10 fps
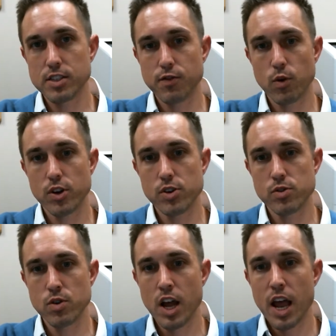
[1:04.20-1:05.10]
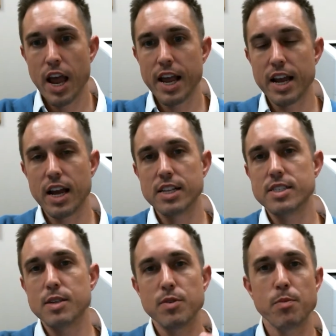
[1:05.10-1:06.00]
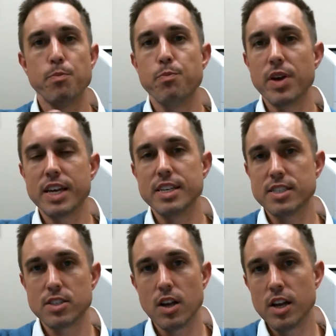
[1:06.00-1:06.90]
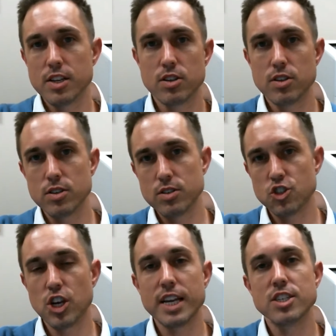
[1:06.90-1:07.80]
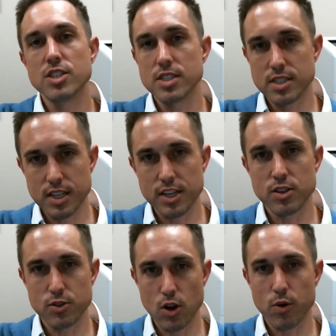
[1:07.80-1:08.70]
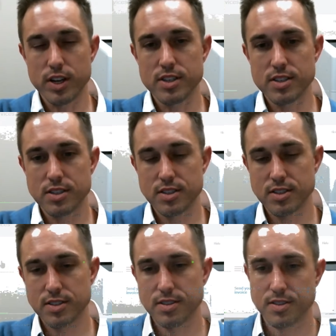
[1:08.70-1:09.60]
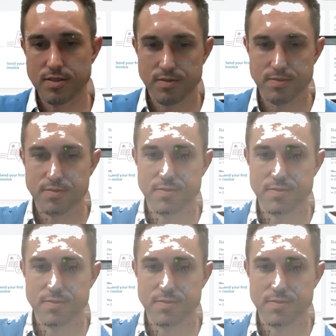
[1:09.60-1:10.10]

for you and some of the biggest changes that you'll notice. Right